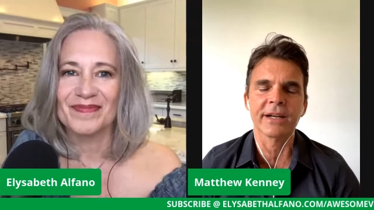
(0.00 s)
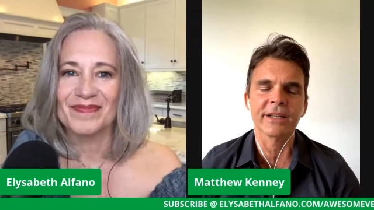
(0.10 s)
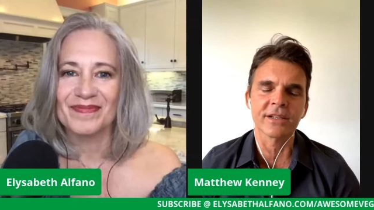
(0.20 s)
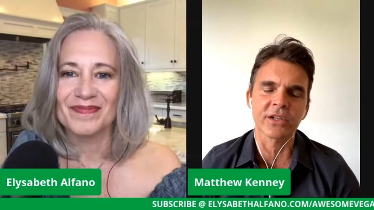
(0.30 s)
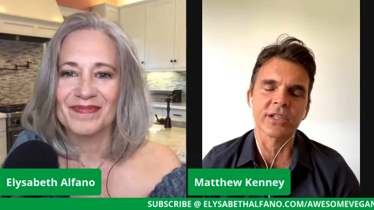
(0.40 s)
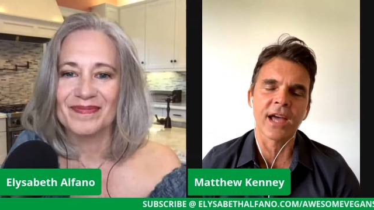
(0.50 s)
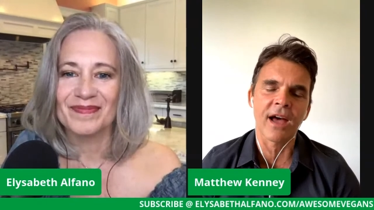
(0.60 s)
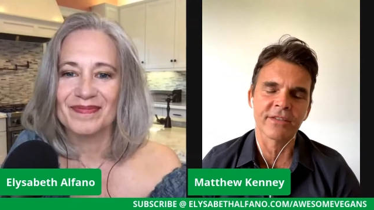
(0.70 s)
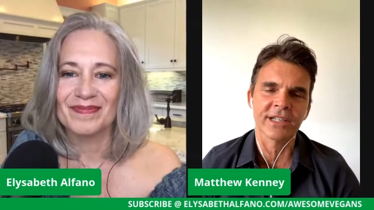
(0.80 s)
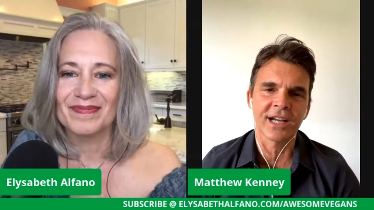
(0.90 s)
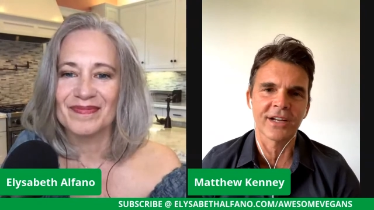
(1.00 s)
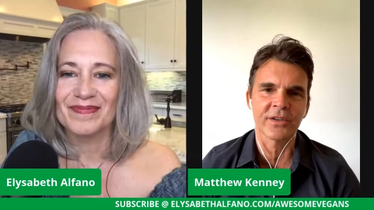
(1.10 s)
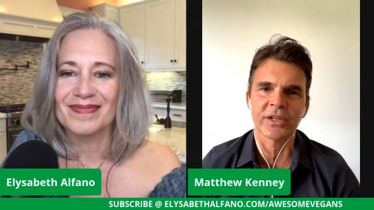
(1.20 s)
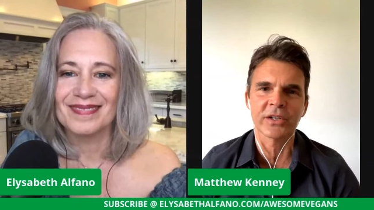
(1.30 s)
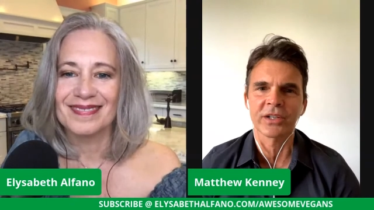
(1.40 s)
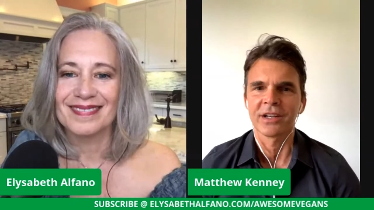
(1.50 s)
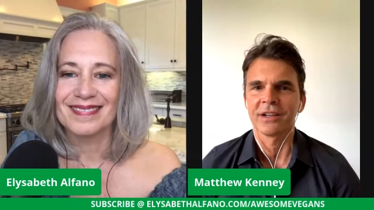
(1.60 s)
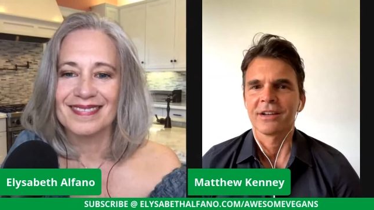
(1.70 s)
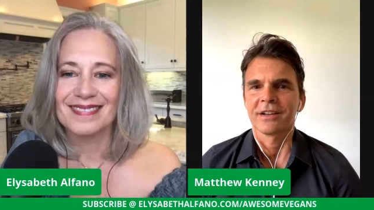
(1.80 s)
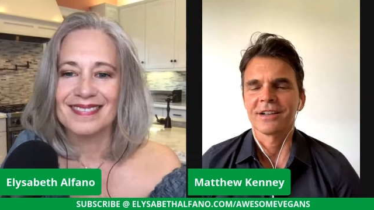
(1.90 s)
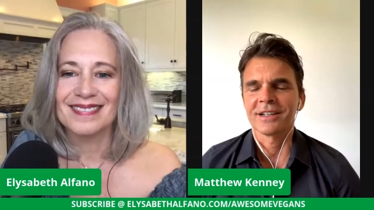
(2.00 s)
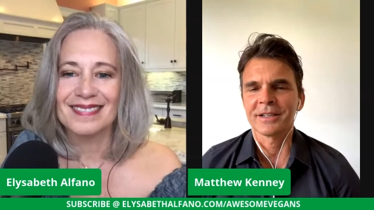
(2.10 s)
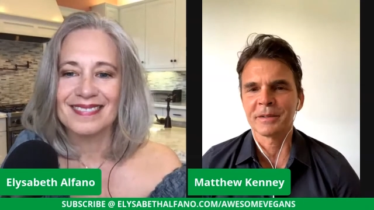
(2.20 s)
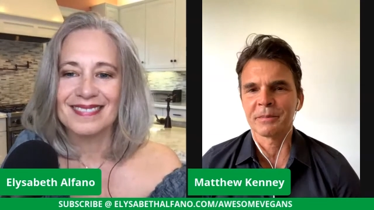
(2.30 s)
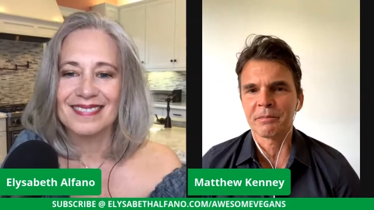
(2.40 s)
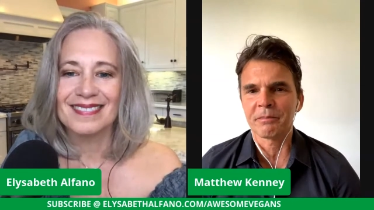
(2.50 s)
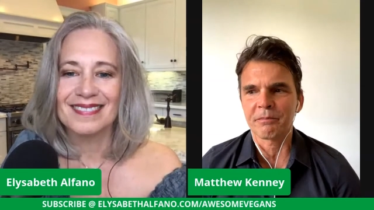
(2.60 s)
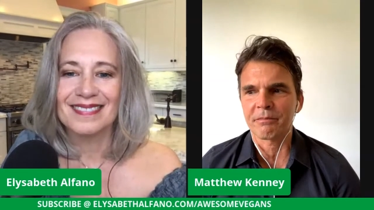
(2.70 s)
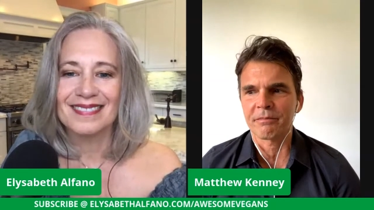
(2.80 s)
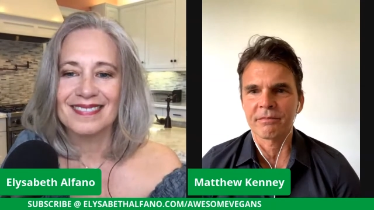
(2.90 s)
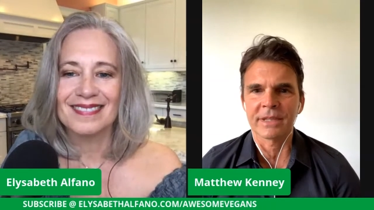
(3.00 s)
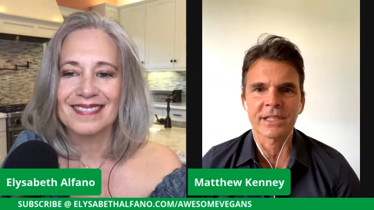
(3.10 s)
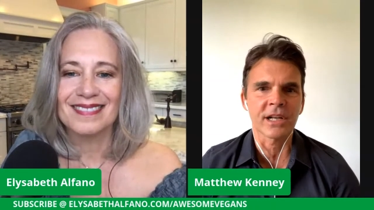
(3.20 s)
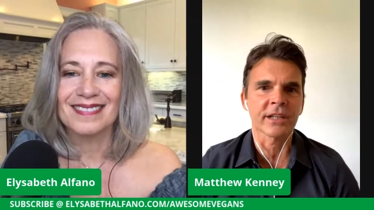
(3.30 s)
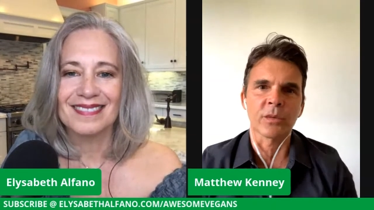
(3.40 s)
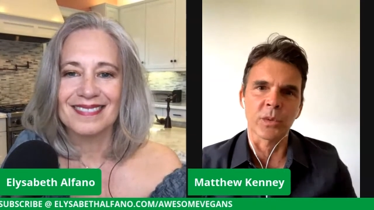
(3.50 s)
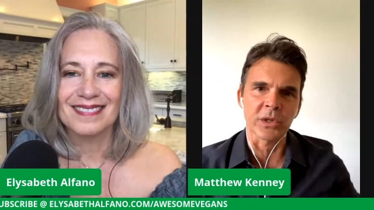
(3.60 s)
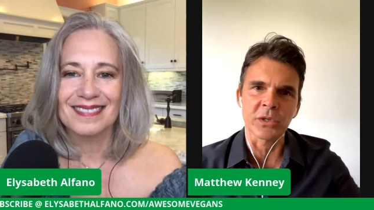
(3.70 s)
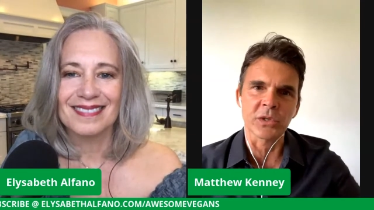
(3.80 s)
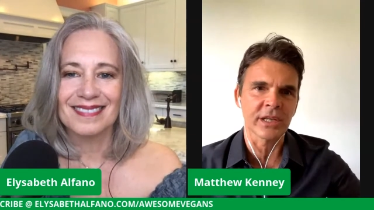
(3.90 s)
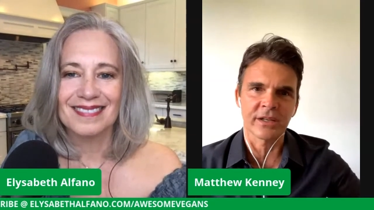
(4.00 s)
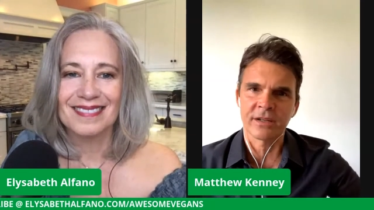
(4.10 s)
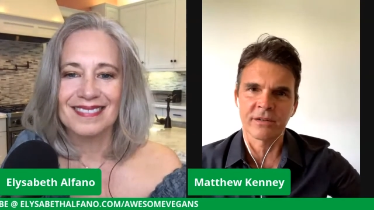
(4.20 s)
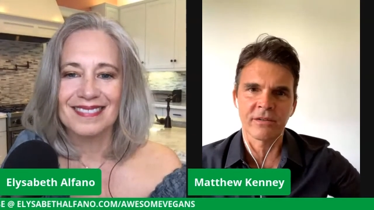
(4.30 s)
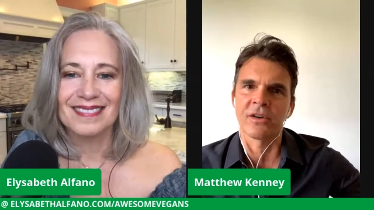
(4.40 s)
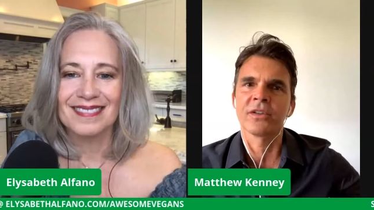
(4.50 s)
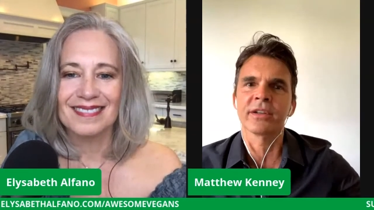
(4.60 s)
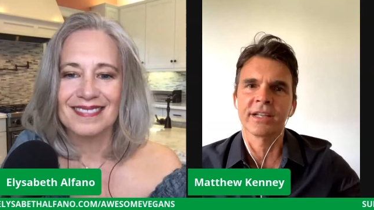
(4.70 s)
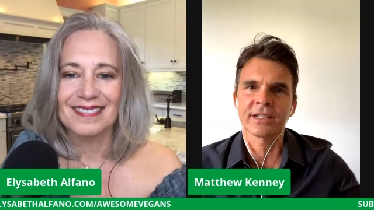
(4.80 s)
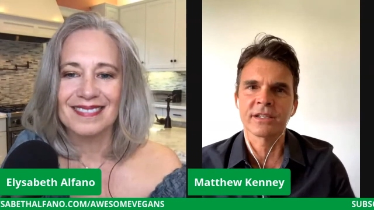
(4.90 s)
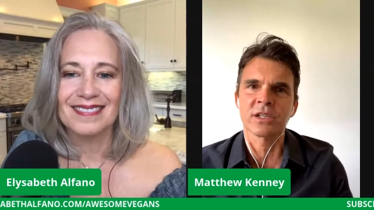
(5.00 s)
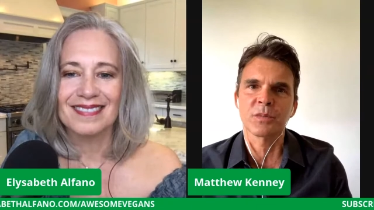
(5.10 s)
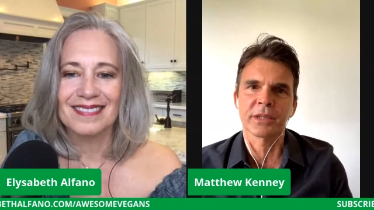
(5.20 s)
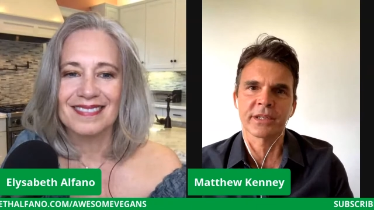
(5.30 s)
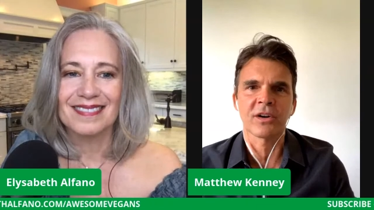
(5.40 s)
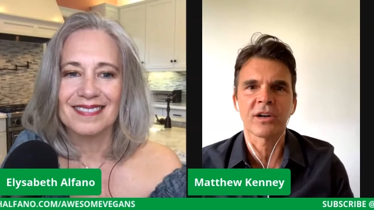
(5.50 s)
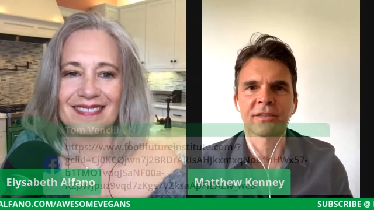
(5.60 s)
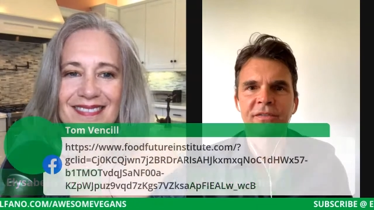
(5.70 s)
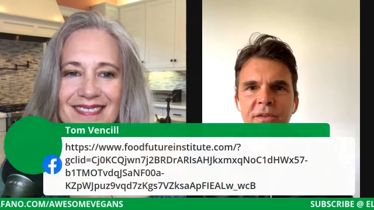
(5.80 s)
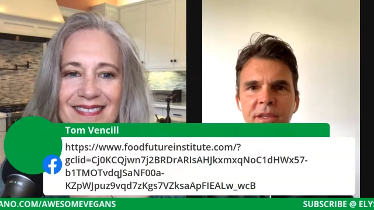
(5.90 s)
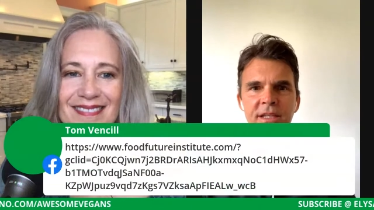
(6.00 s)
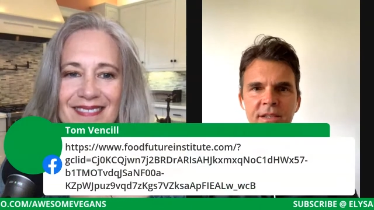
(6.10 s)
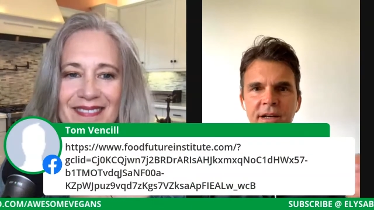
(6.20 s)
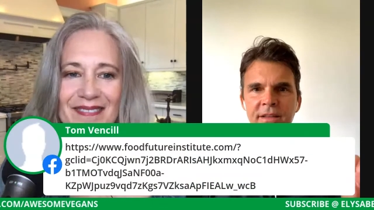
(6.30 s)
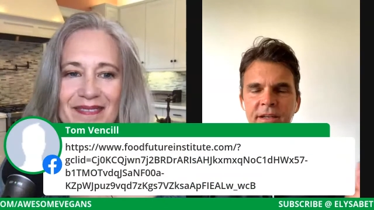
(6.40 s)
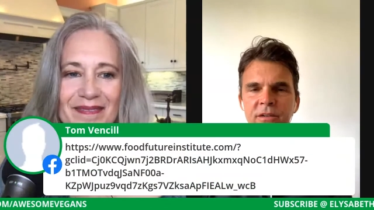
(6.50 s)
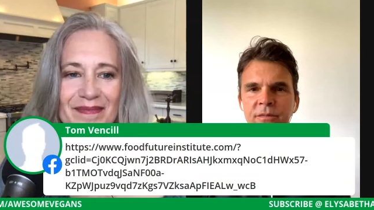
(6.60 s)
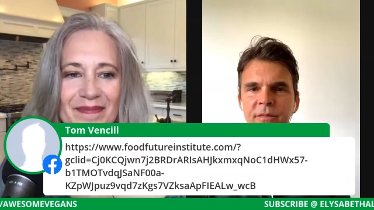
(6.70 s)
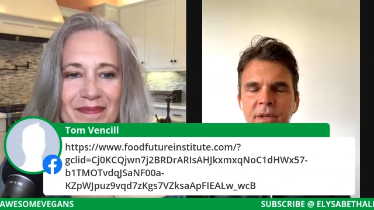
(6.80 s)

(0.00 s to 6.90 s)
Speaker 1: it is good to have a dehydrator um, it's not that we're using it in all the lessons, but there are a few things that I think are